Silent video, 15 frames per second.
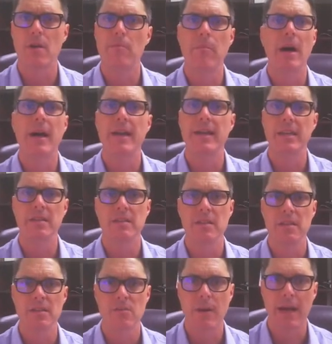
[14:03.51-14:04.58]
buying into
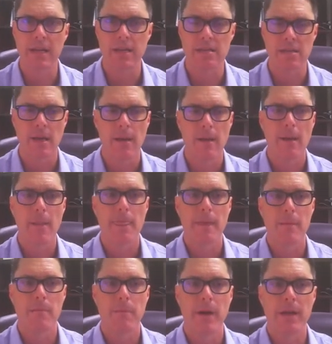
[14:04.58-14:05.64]
these rallies.
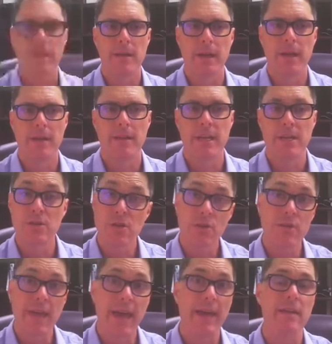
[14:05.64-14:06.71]
But they do
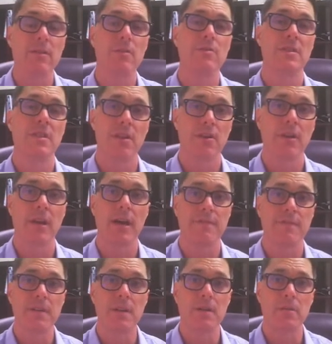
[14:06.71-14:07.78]
that using their
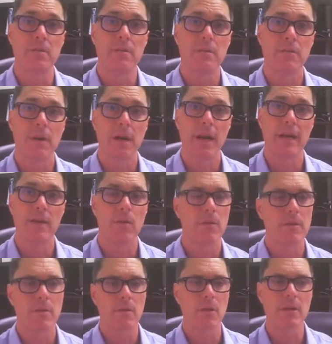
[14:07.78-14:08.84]
gut feel, right? Or
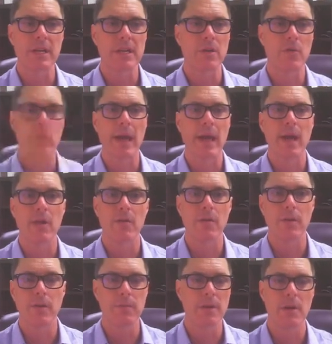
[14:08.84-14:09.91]
they're looking around, or
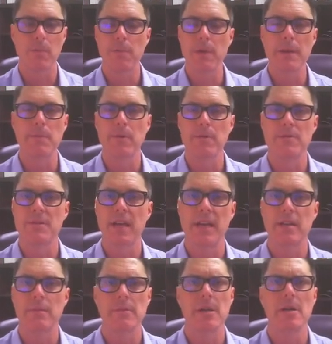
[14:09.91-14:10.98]
people are
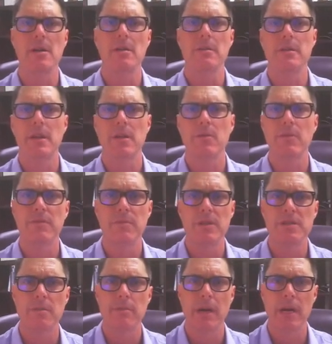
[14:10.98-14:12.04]
saying to them, oh, we've
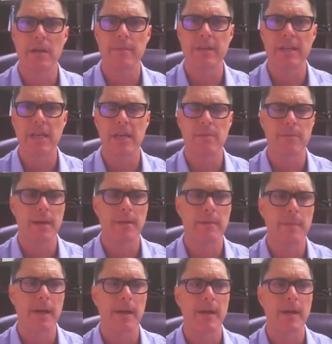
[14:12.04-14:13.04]
missed the bottom again, blah, blah, blah.